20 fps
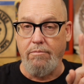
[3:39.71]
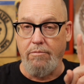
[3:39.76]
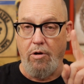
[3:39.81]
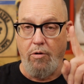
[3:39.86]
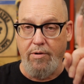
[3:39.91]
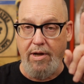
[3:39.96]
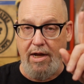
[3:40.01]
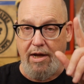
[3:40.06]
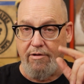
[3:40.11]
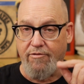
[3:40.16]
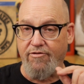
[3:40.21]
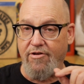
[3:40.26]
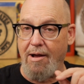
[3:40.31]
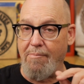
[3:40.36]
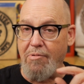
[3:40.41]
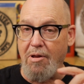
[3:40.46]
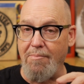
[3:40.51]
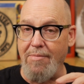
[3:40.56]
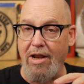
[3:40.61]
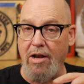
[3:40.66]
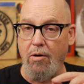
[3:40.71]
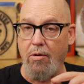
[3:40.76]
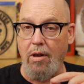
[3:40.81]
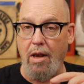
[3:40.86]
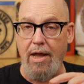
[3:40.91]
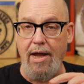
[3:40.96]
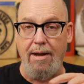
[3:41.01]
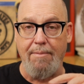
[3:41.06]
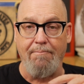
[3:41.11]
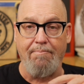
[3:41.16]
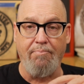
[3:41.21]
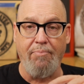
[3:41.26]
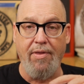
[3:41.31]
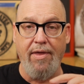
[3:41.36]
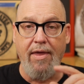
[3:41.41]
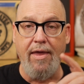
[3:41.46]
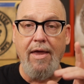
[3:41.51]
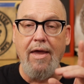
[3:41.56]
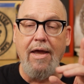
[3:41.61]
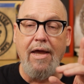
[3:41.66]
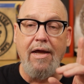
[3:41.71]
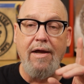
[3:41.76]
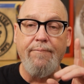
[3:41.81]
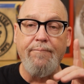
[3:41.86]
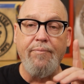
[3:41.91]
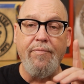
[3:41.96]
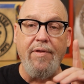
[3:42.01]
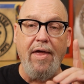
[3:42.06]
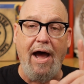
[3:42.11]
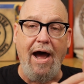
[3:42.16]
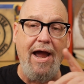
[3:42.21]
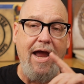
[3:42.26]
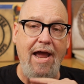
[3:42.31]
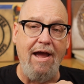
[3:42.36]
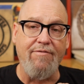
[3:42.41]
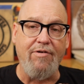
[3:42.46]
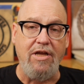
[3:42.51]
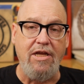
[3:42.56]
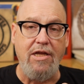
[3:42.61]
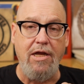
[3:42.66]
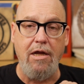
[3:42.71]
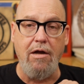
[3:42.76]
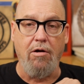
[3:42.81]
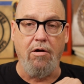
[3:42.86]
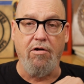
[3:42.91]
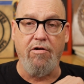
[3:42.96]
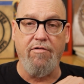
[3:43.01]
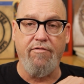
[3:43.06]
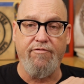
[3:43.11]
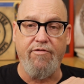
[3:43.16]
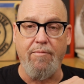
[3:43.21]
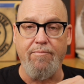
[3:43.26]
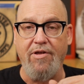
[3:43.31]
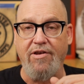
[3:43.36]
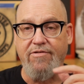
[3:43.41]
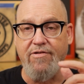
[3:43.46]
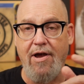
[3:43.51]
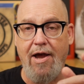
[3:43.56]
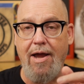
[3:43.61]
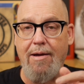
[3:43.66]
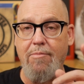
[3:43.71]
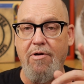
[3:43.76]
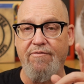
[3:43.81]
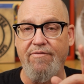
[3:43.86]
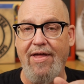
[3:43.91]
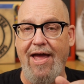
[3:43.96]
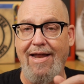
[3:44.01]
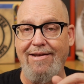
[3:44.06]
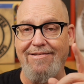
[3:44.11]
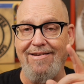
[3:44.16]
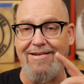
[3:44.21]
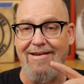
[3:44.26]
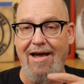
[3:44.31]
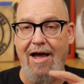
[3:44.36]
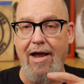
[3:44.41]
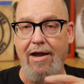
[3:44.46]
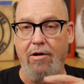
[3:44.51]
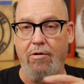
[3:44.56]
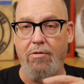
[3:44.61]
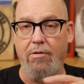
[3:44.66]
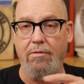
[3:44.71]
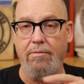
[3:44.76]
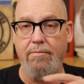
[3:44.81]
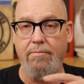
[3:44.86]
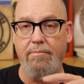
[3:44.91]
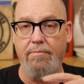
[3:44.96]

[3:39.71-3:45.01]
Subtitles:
Okay, supplemental claim. I have a year from the time of that denial